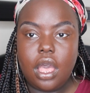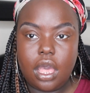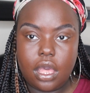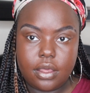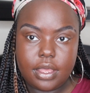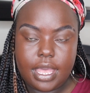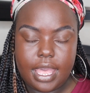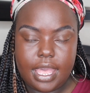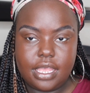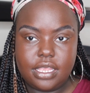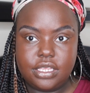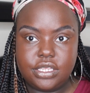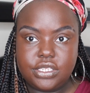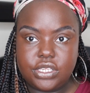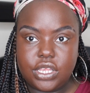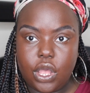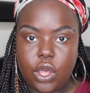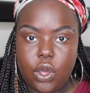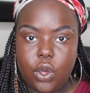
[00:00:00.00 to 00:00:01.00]
Okay,
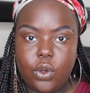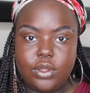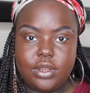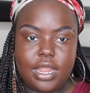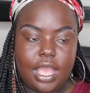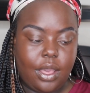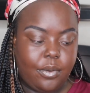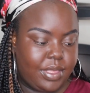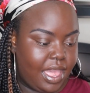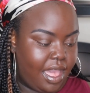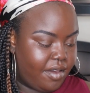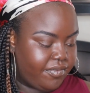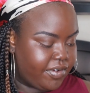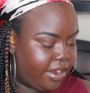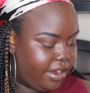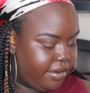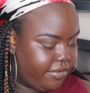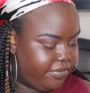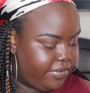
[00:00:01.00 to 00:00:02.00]
so now we have
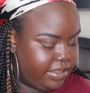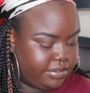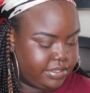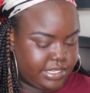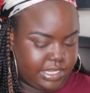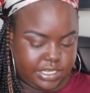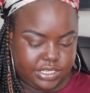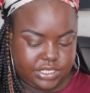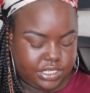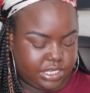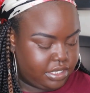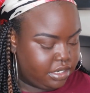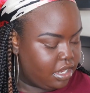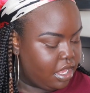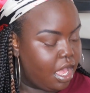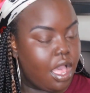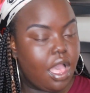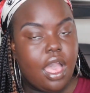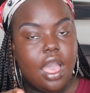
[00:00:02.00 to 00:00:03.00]
our foundation
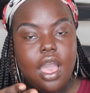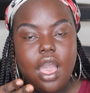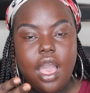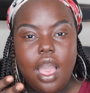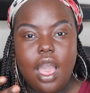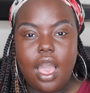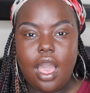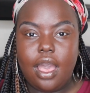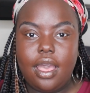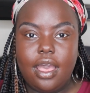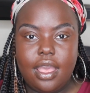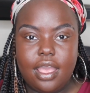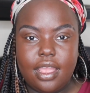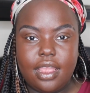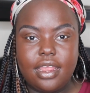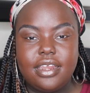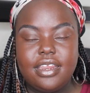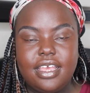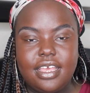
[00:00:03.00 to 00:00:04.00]

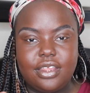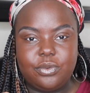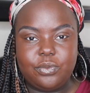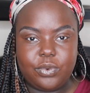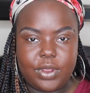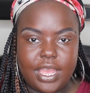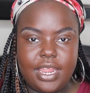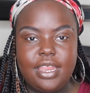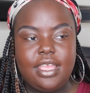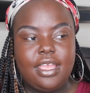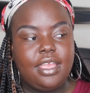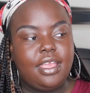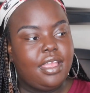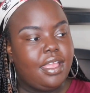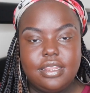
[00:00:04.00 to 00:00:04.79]
on and ready.